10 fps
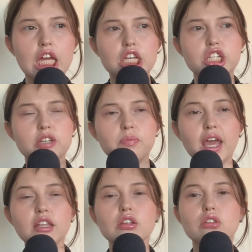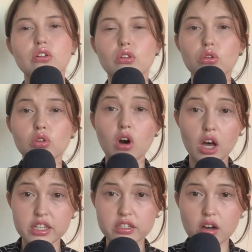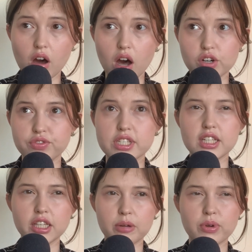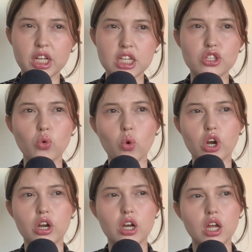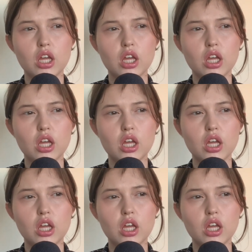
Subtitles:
she painted a lot of celebrities or